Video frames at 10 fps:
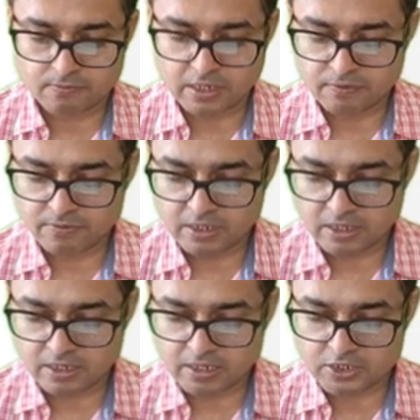what we
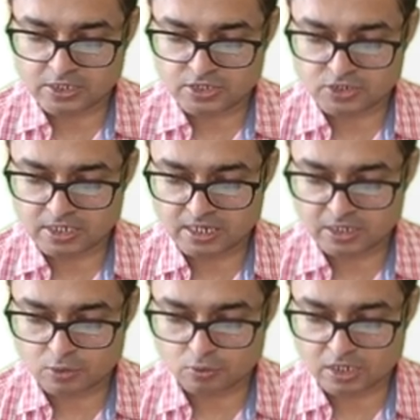essentially
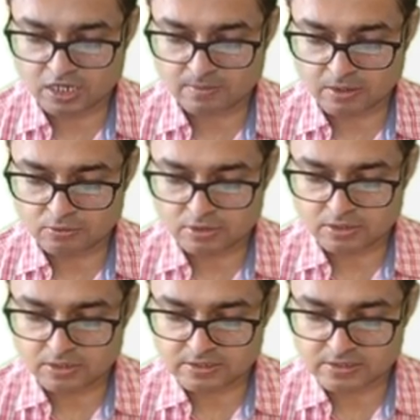are talking about,
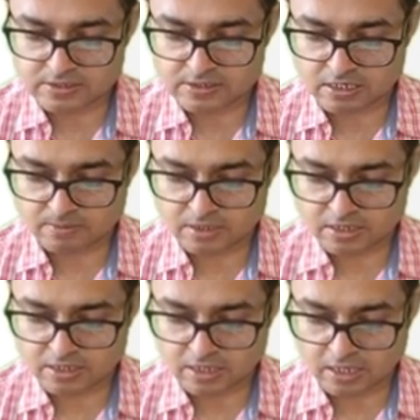this is
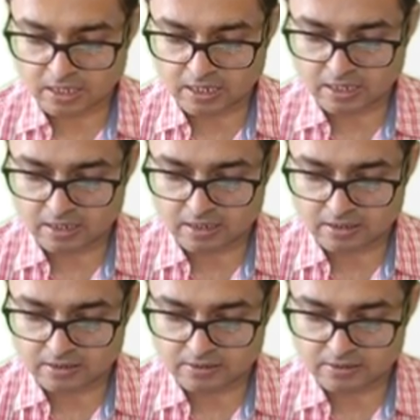stomach and
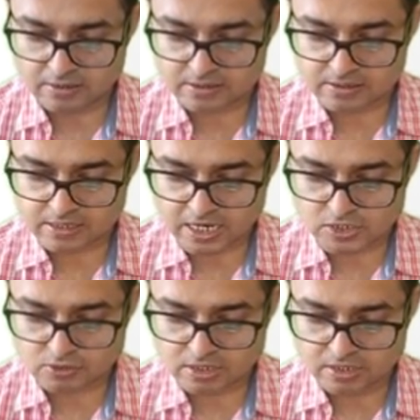this is
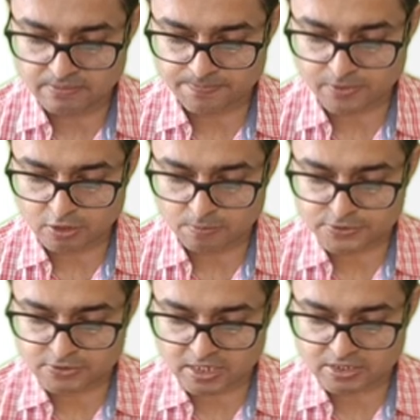actually
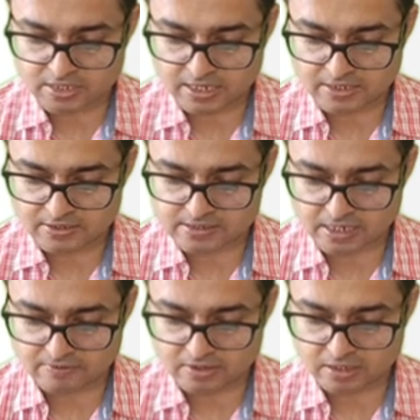obstruction at this
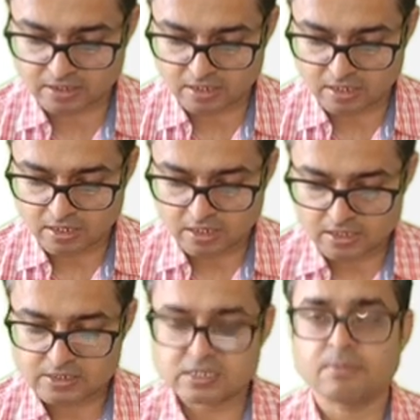level,
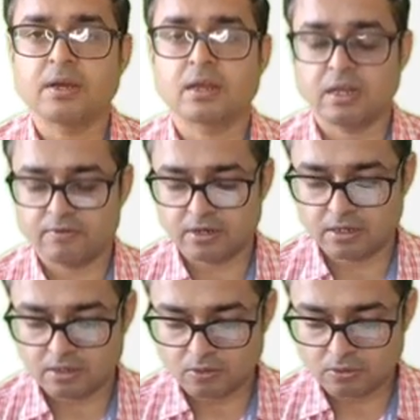stomach level.
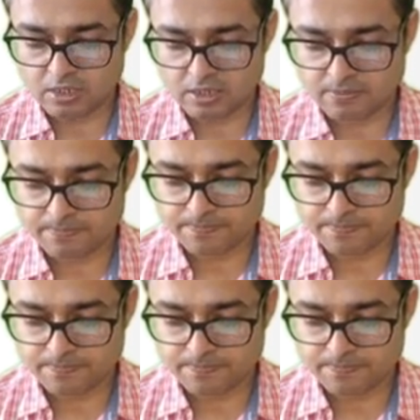Okay,